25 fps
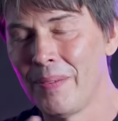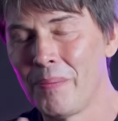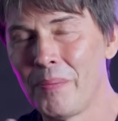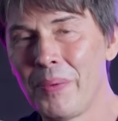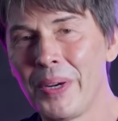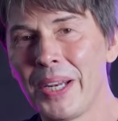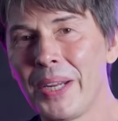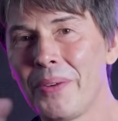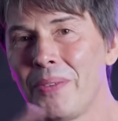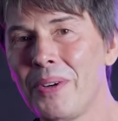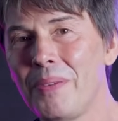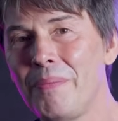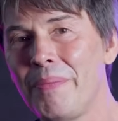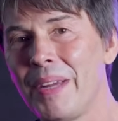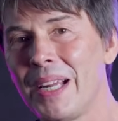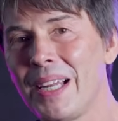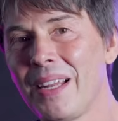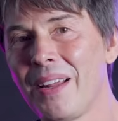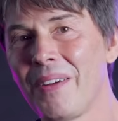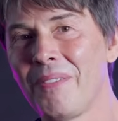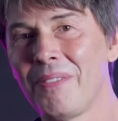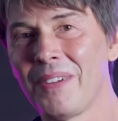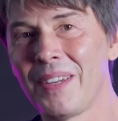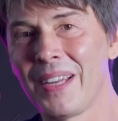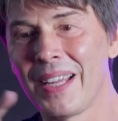But it would be
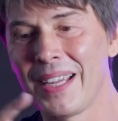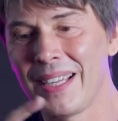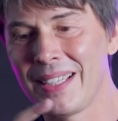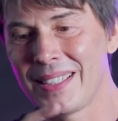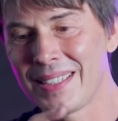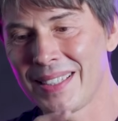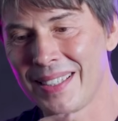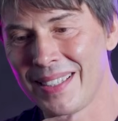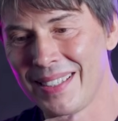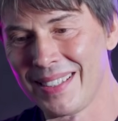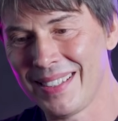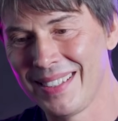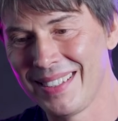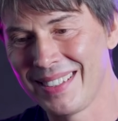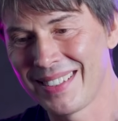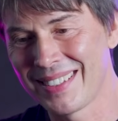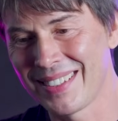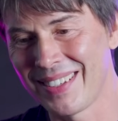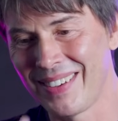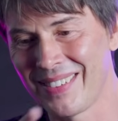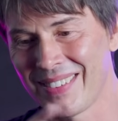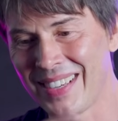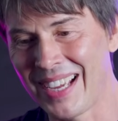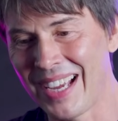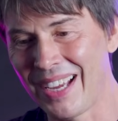lovely to
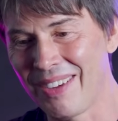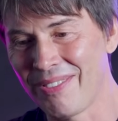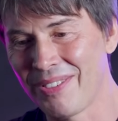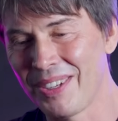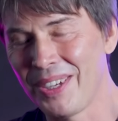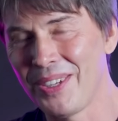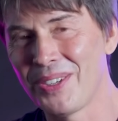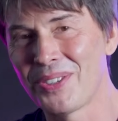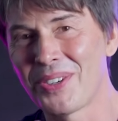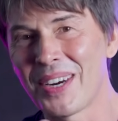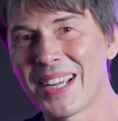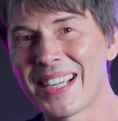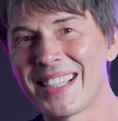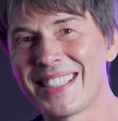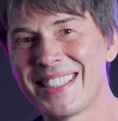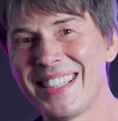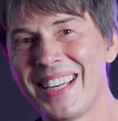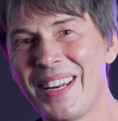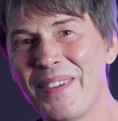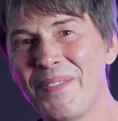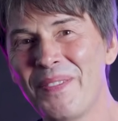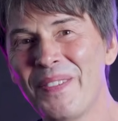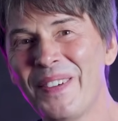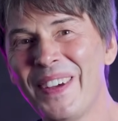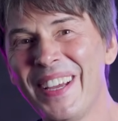sort of get a few drinks
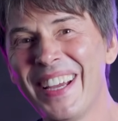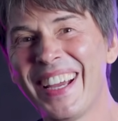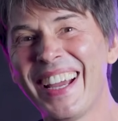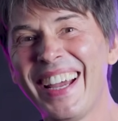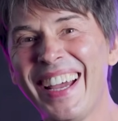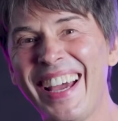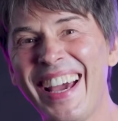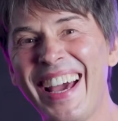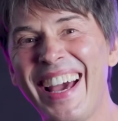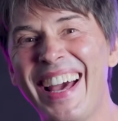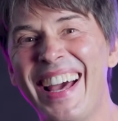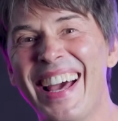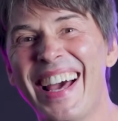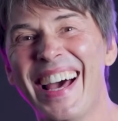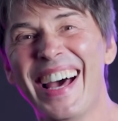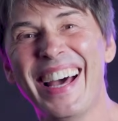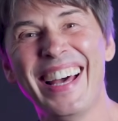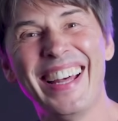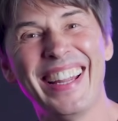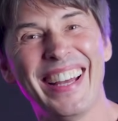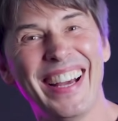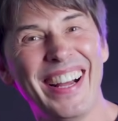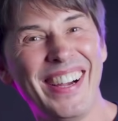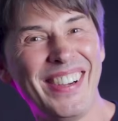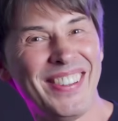in him
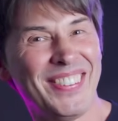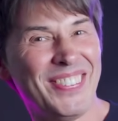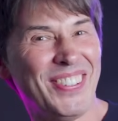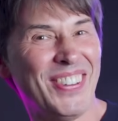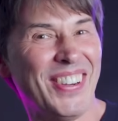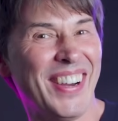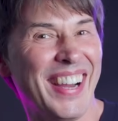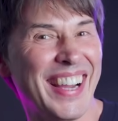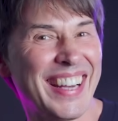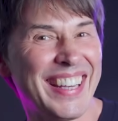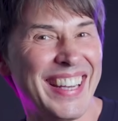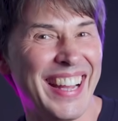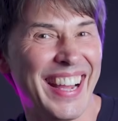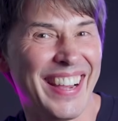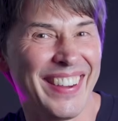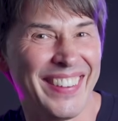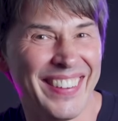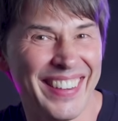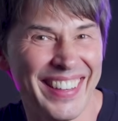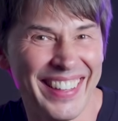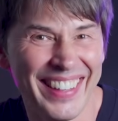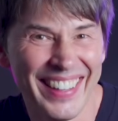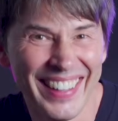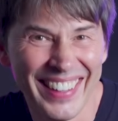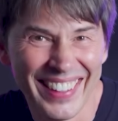and find
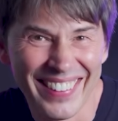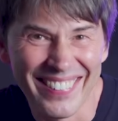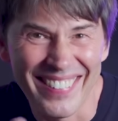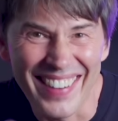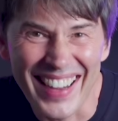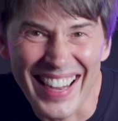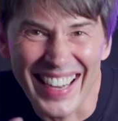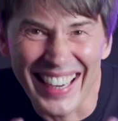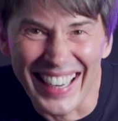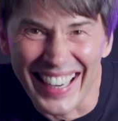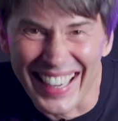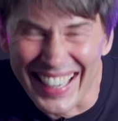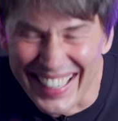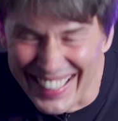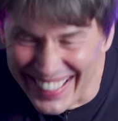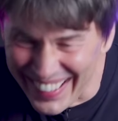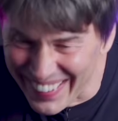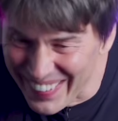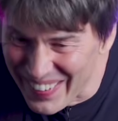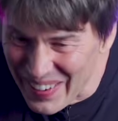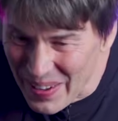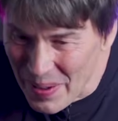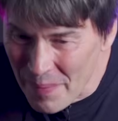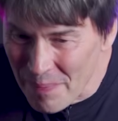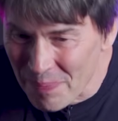out, really, you
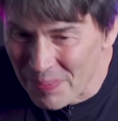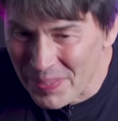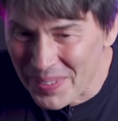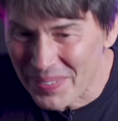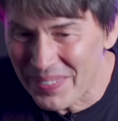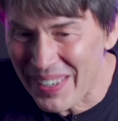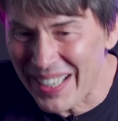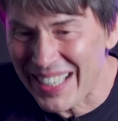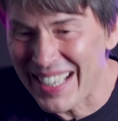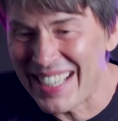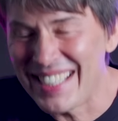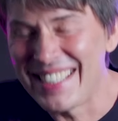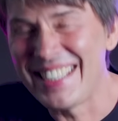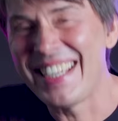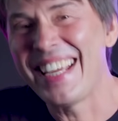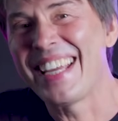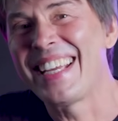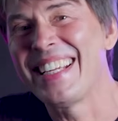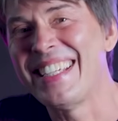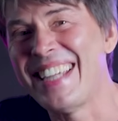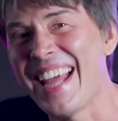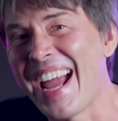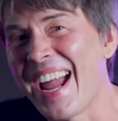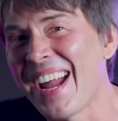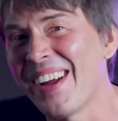know, really
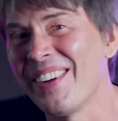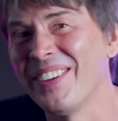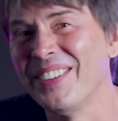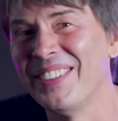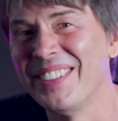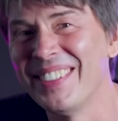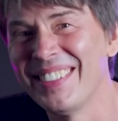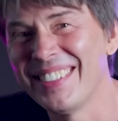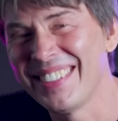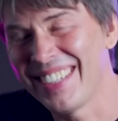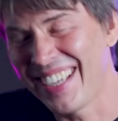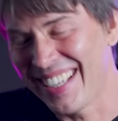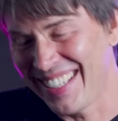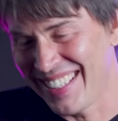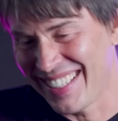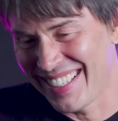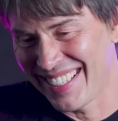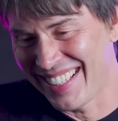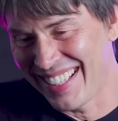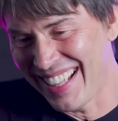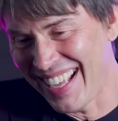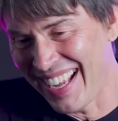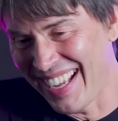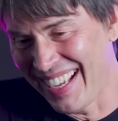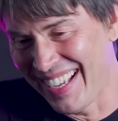dig down
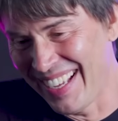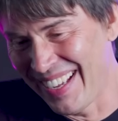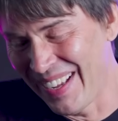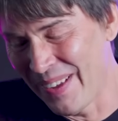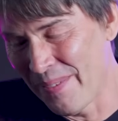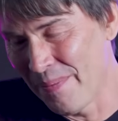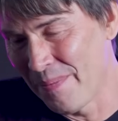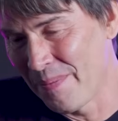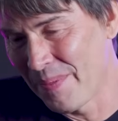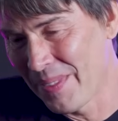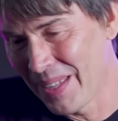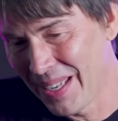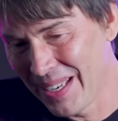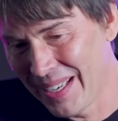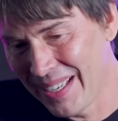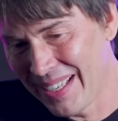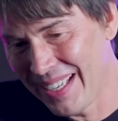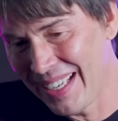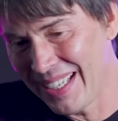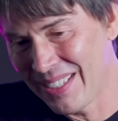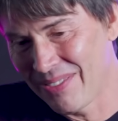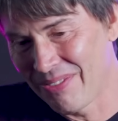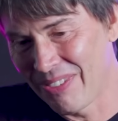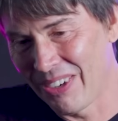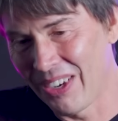into that, um,
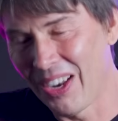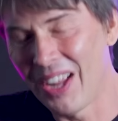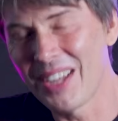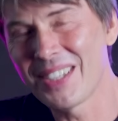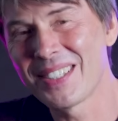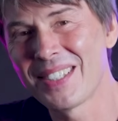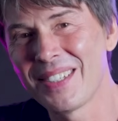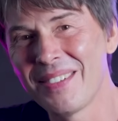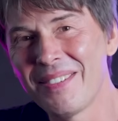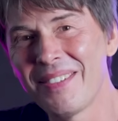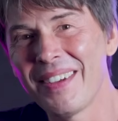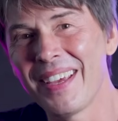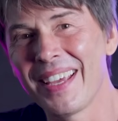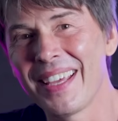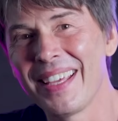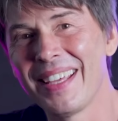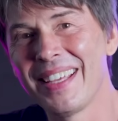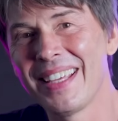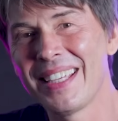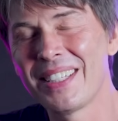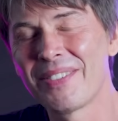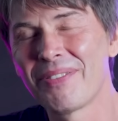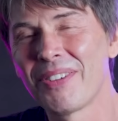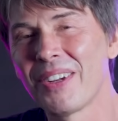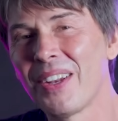his philosophy,
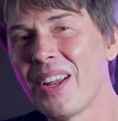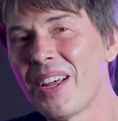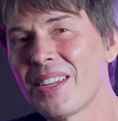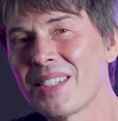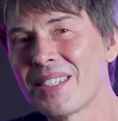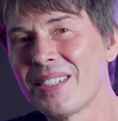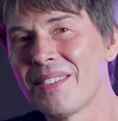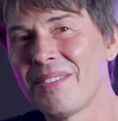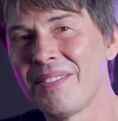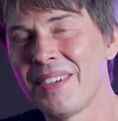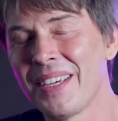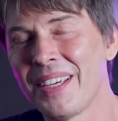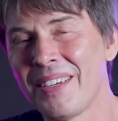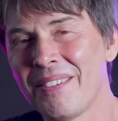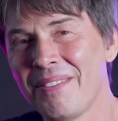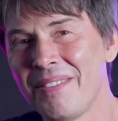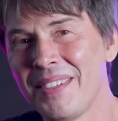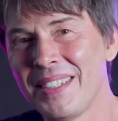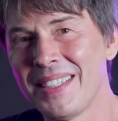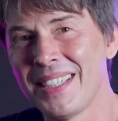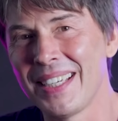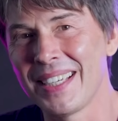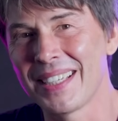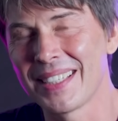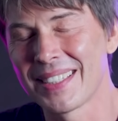his philosophy of
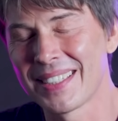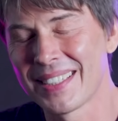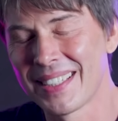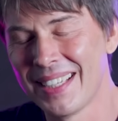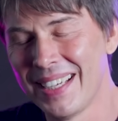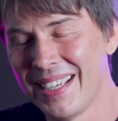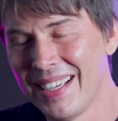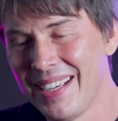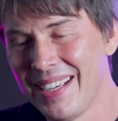physics.